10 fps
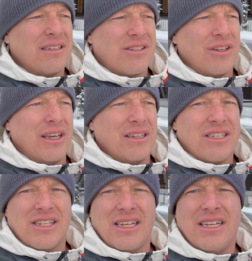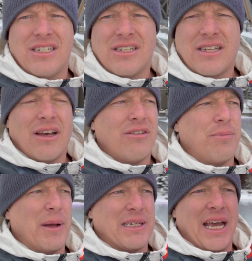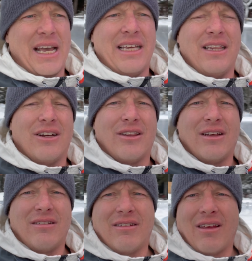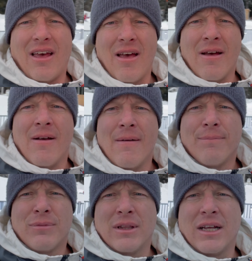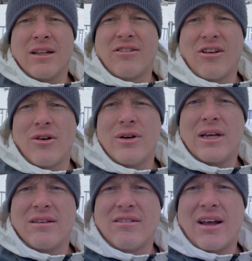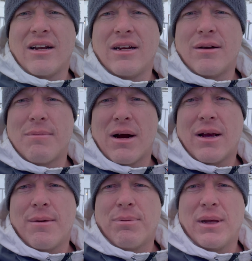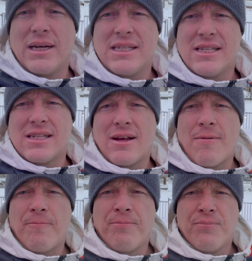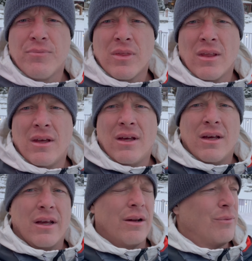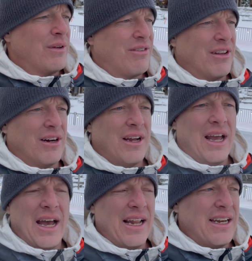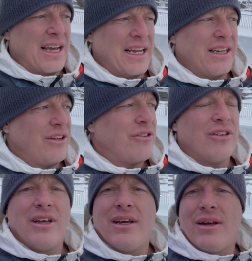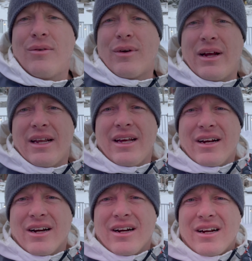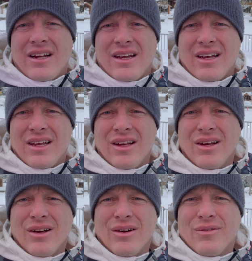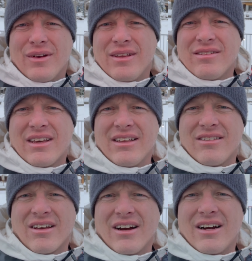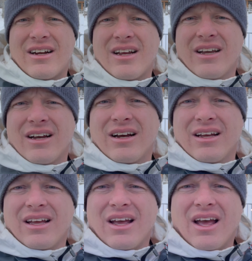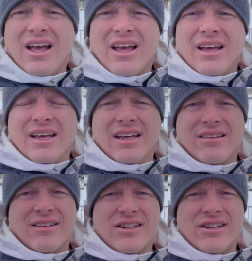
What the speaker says: so you can see just how spectacular this little zone is down here in Marketplace in Whistler at night. Usually right here, where these kids are, is a